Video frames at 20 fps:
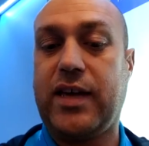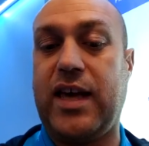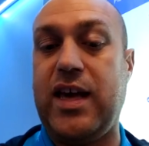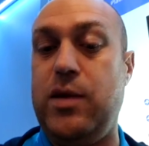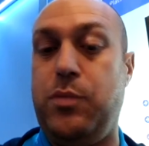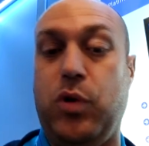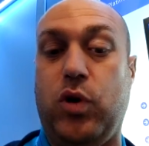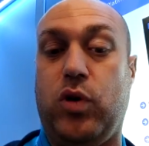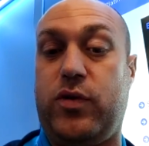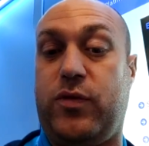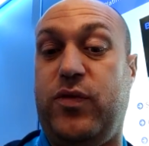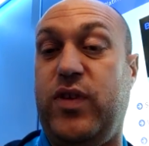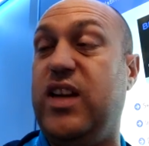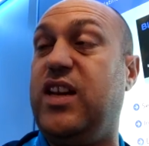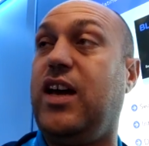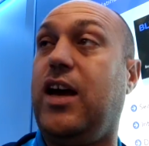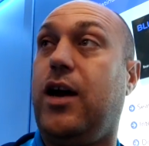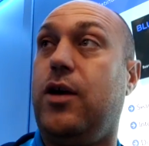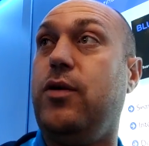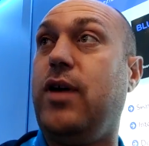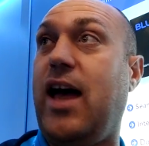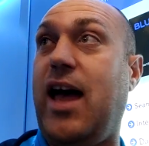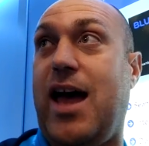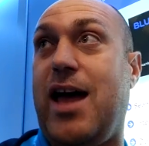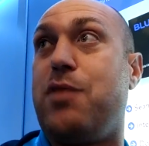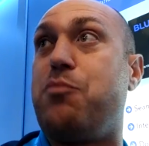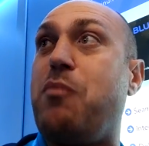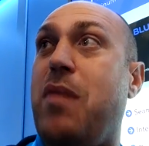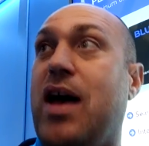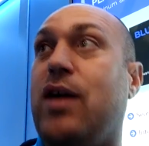keyboard, video
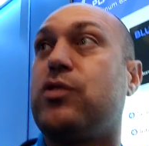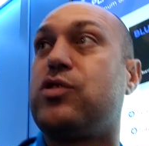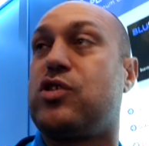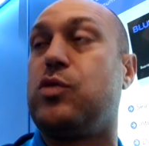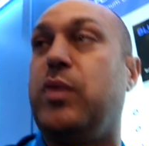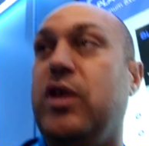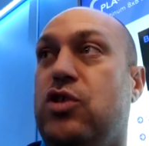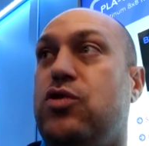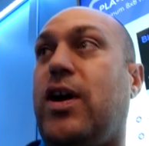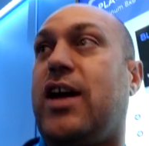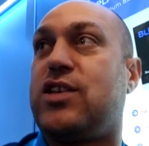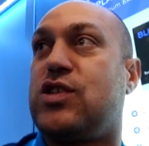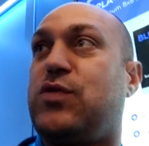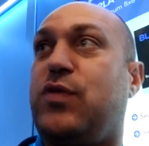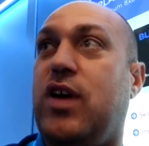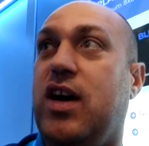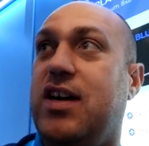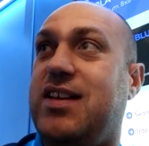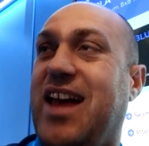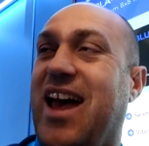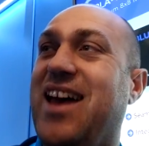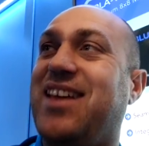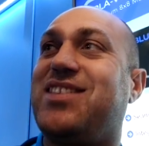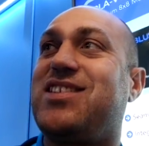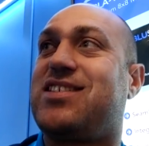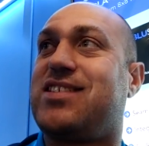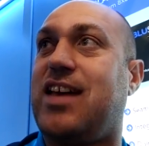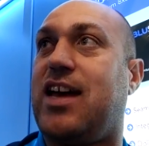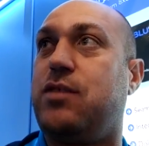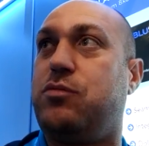and mouse to be transferred at
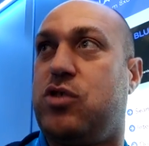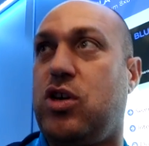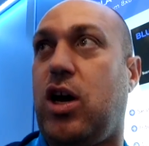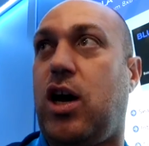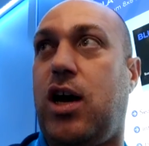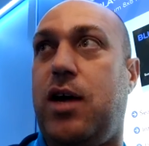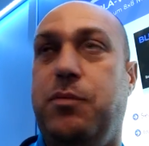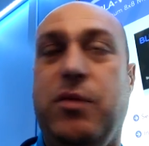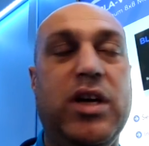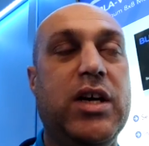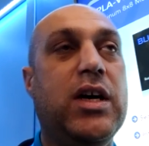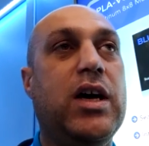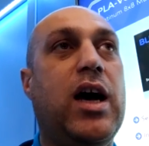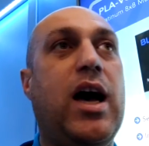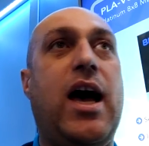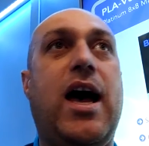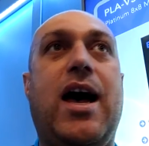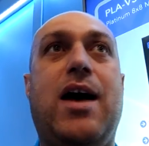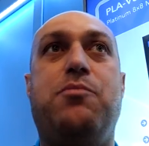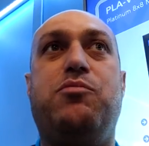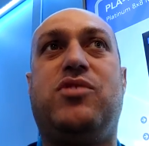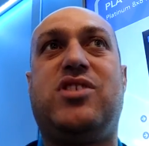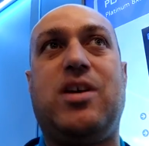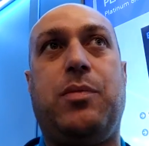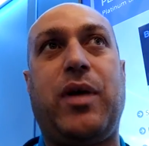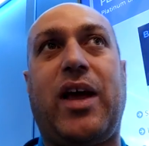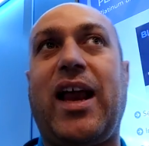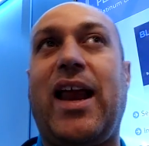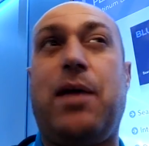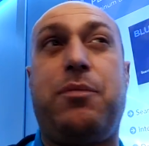the same time.
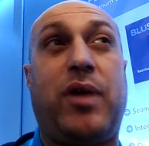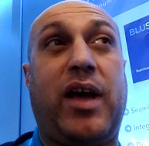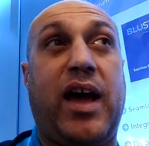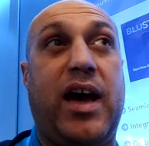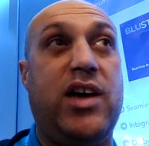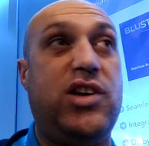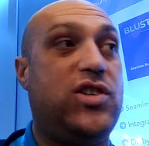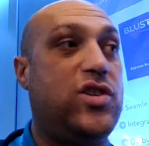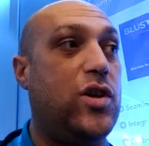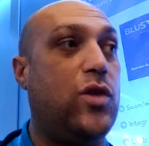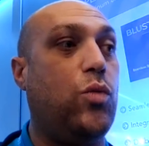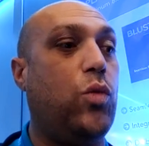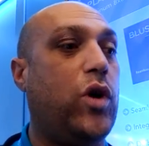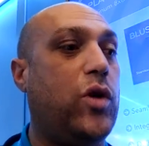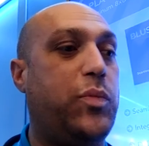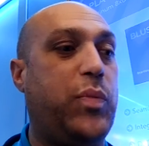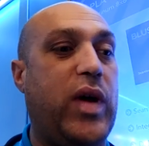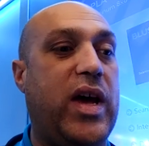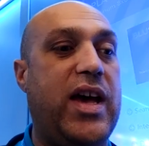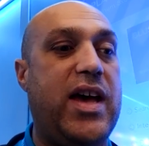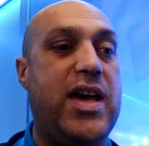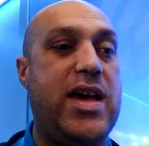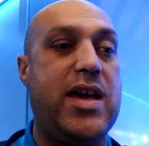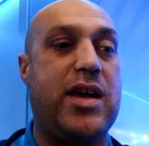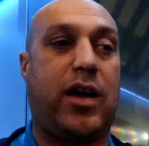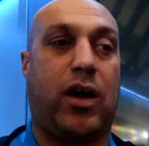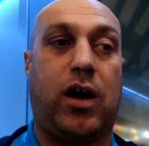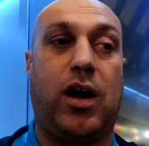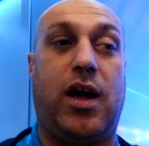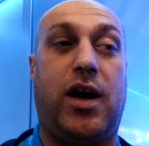Typical application would
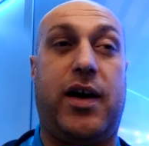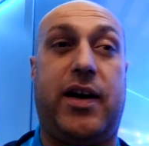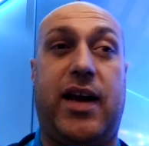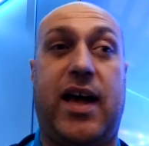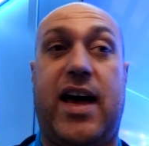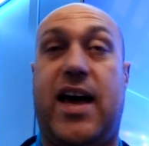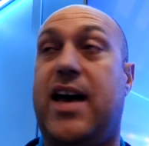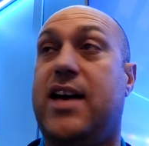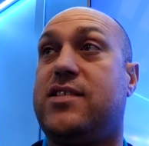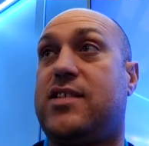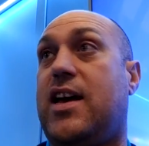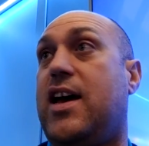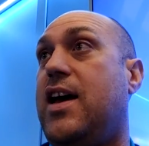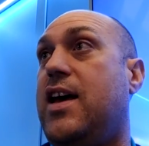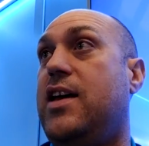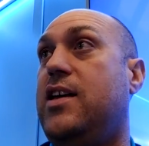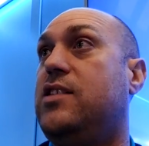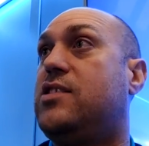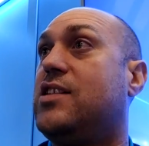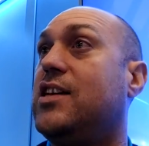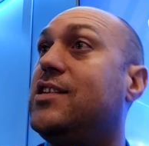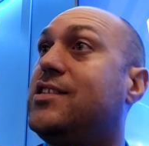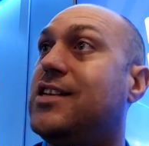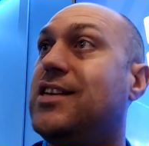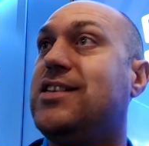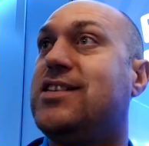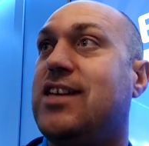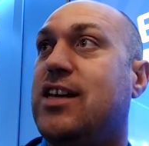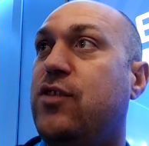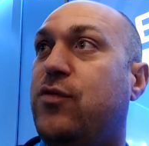be client has a
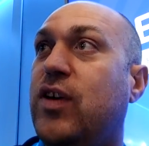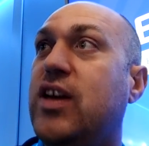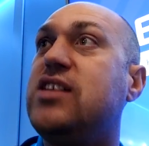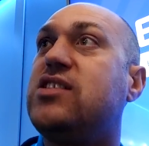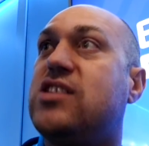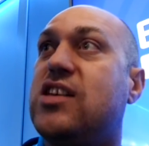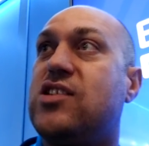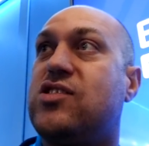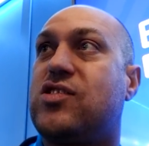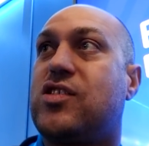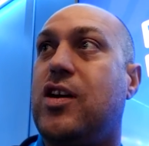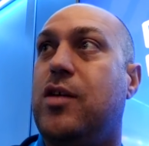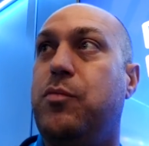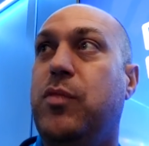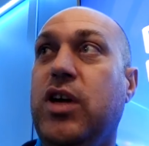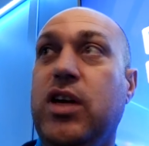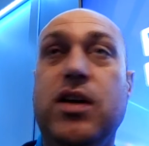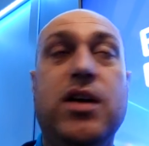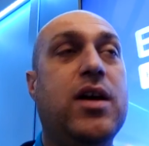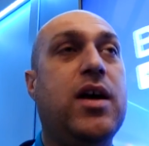CCTV system,